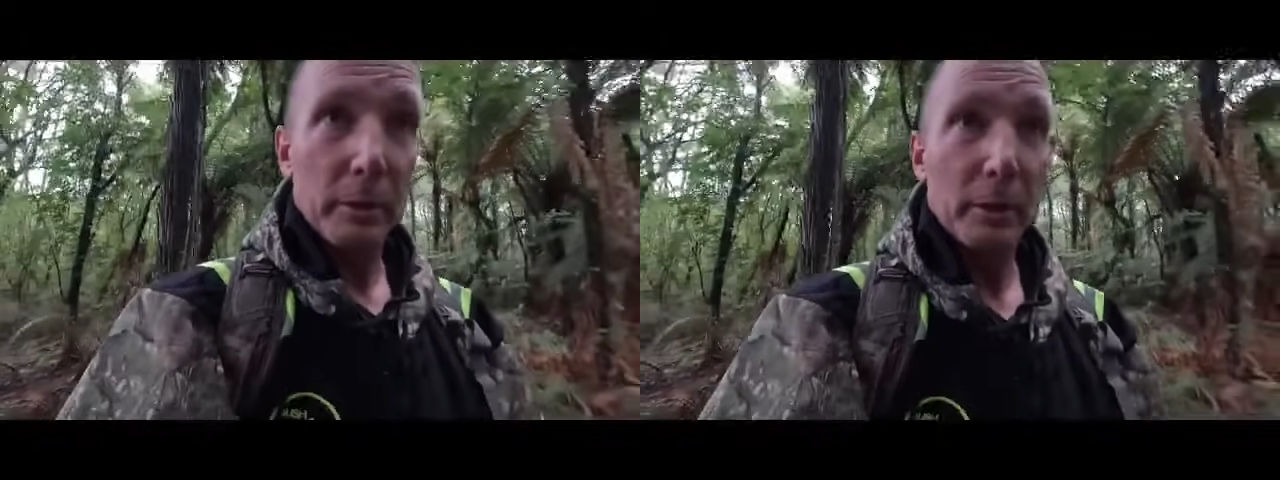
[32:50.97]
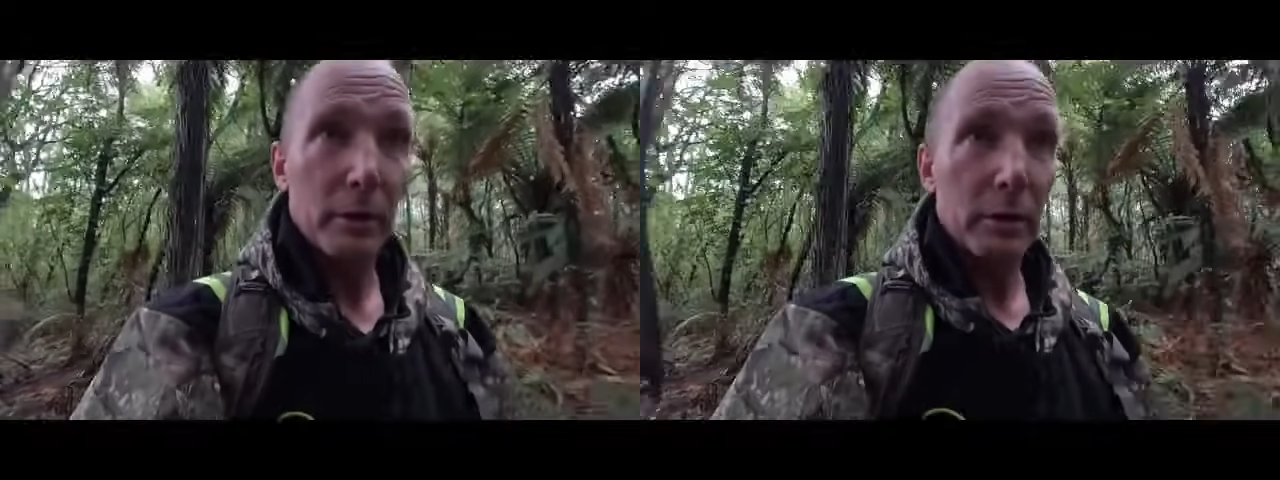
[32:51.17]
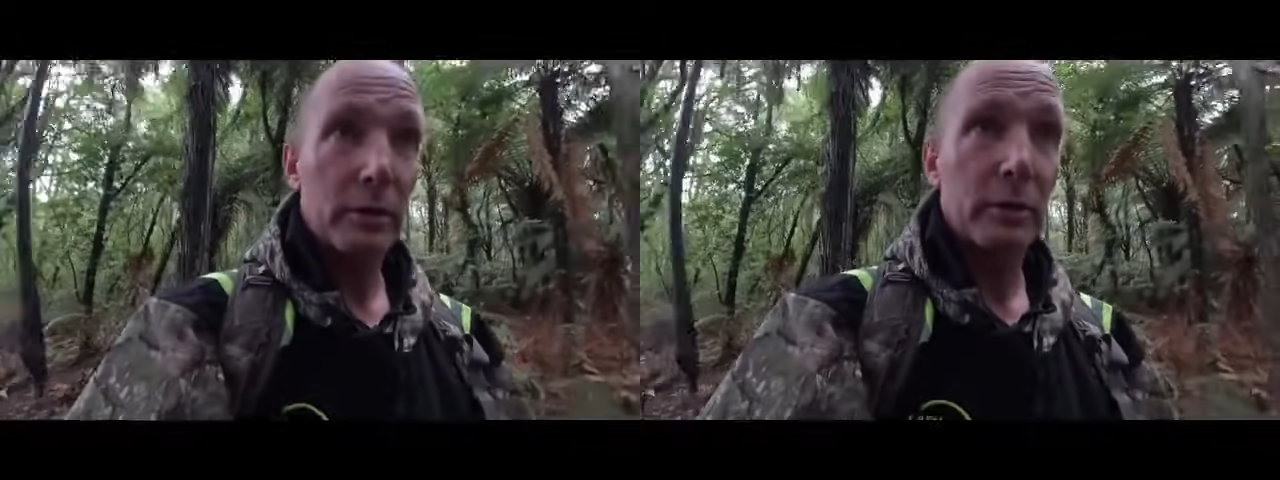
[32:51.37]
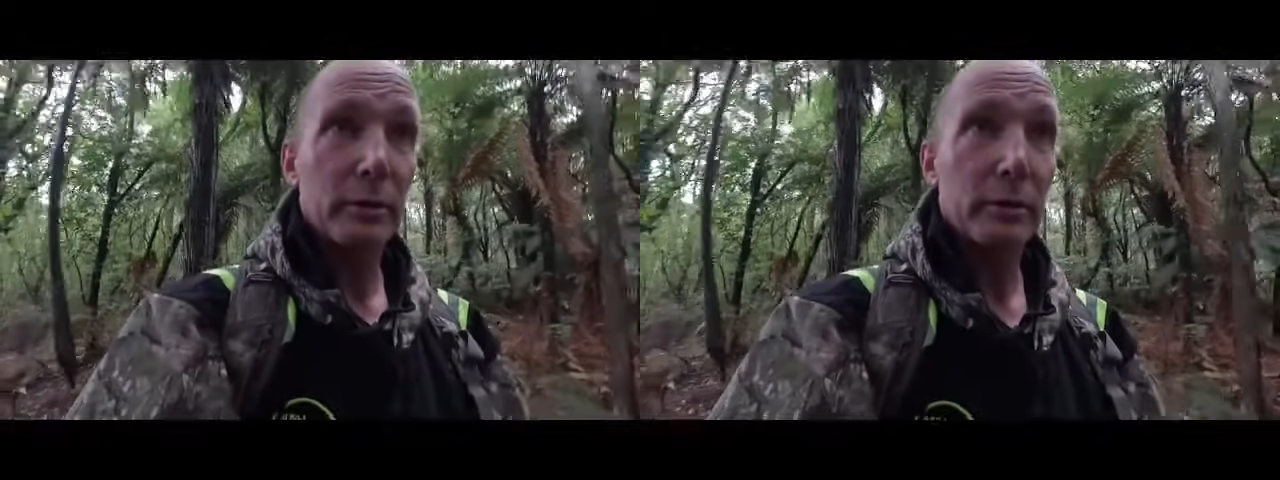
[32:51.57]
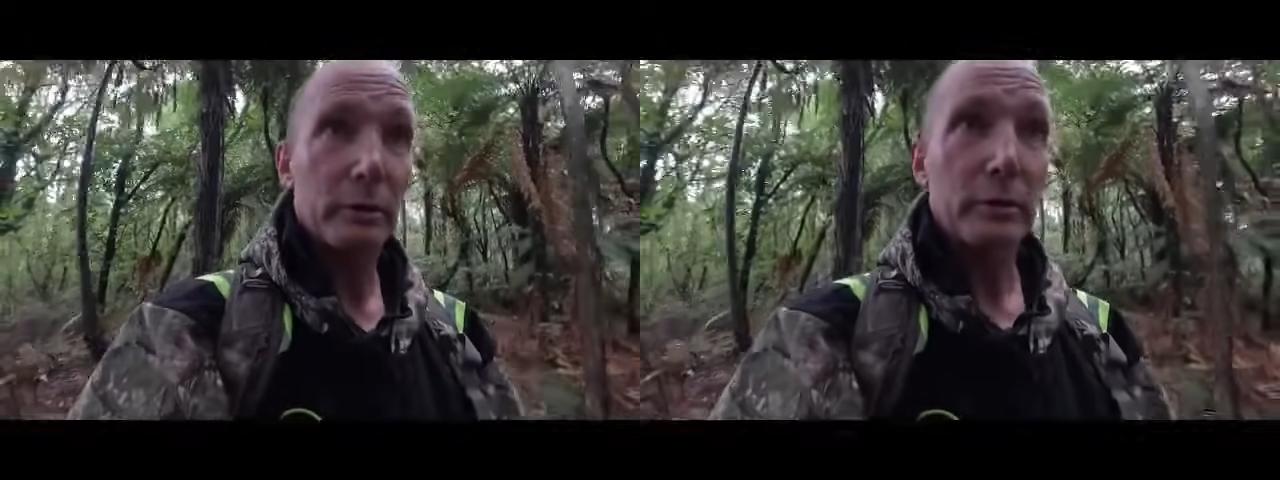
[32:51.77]
but
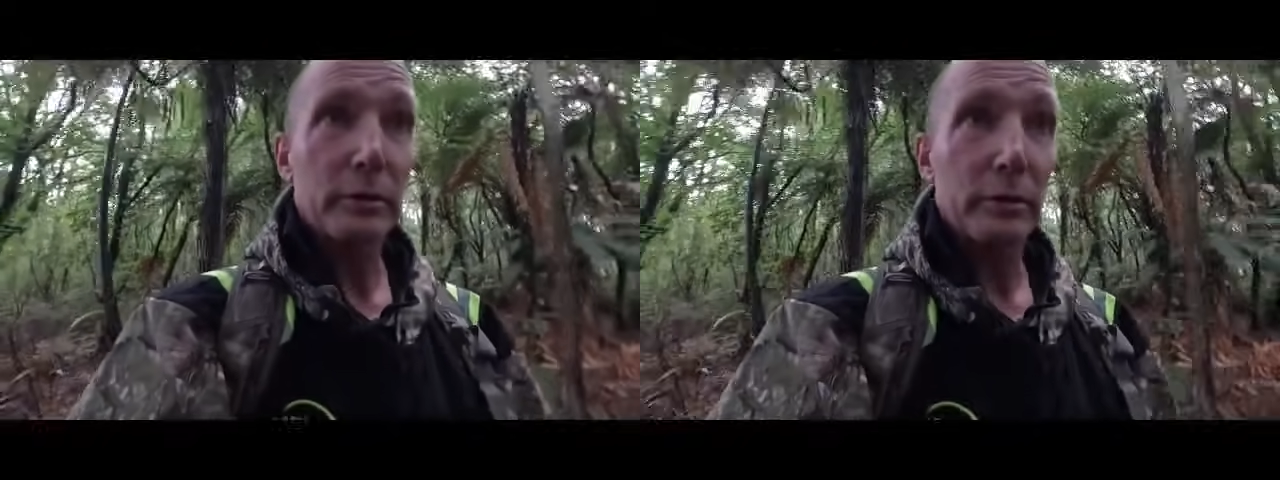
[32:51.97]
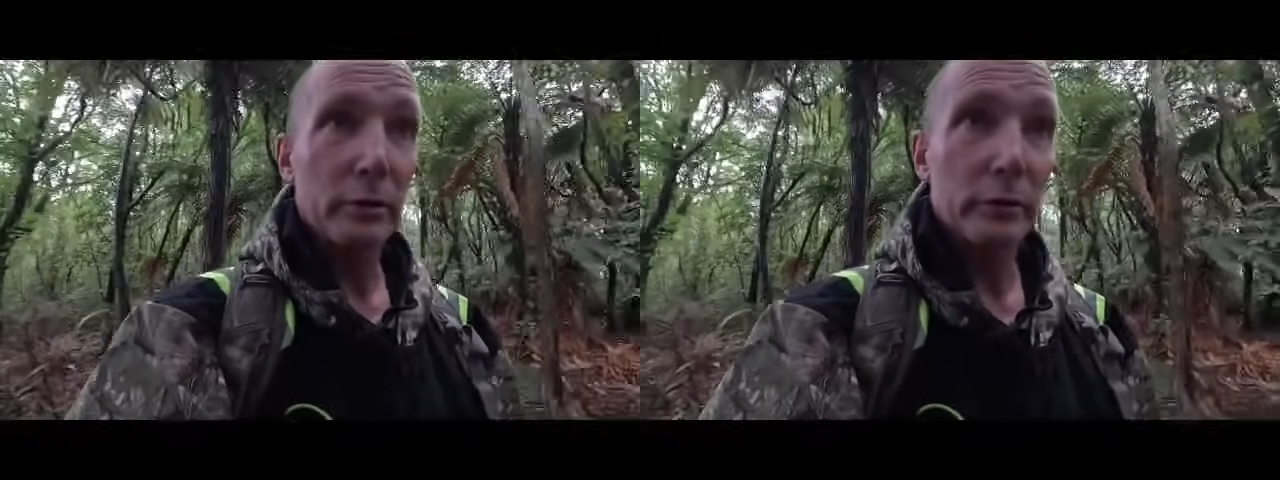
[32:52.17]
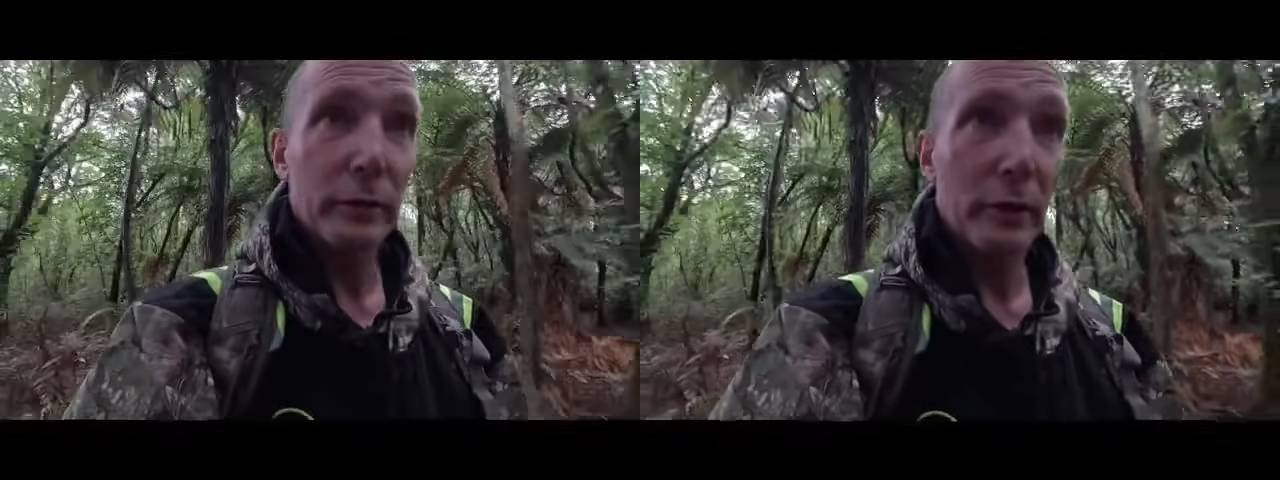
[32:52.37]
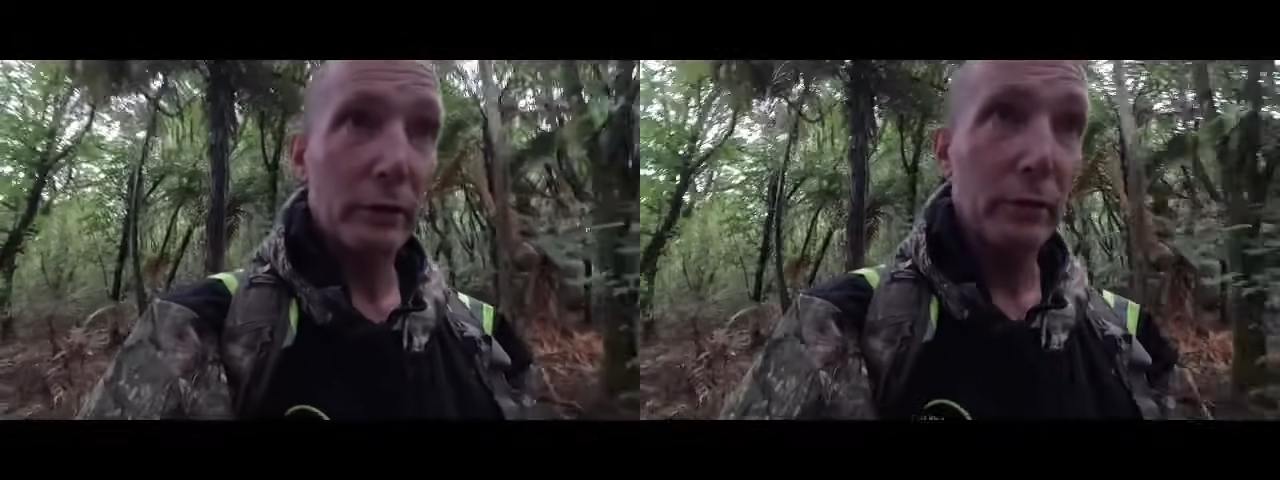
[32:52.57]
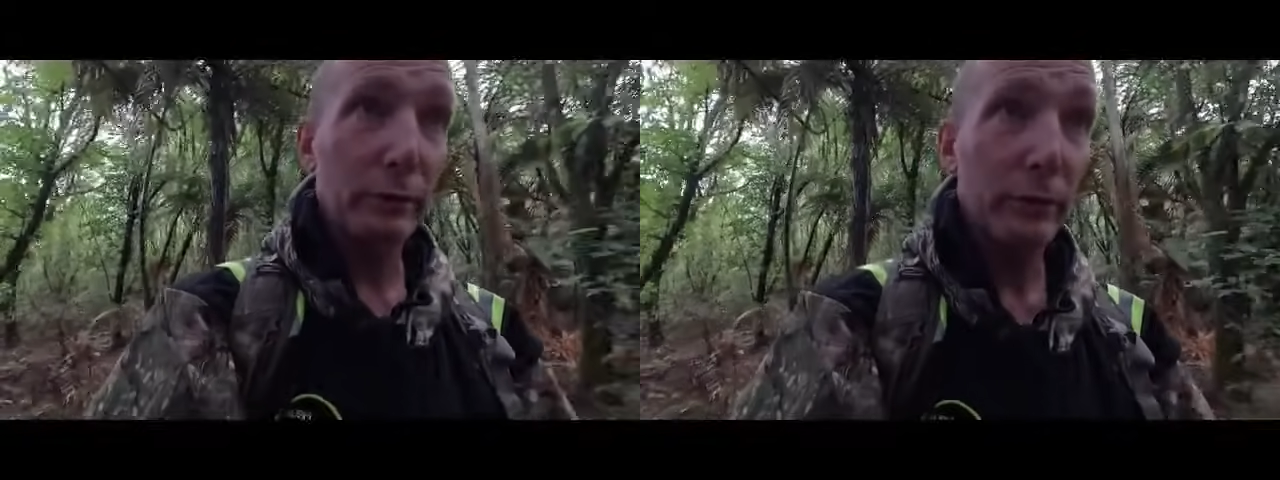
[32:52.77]
she's not
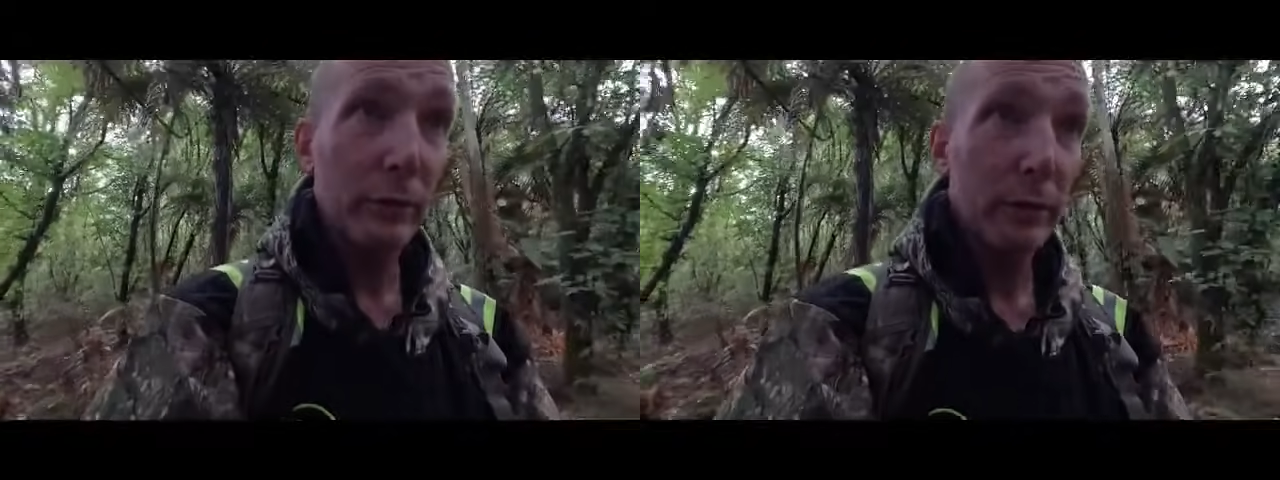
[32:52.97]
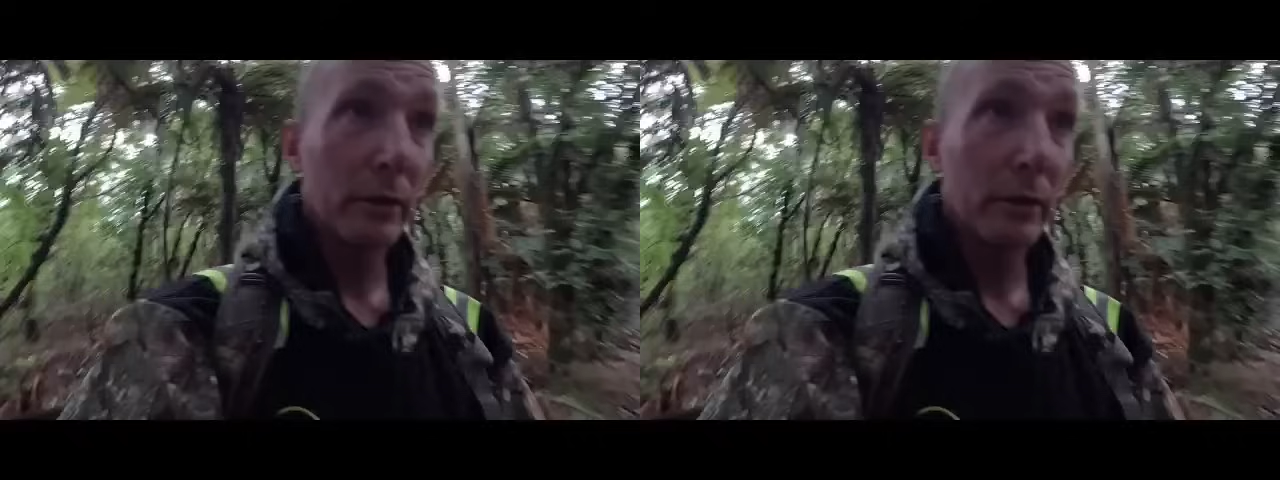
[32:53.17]
far off.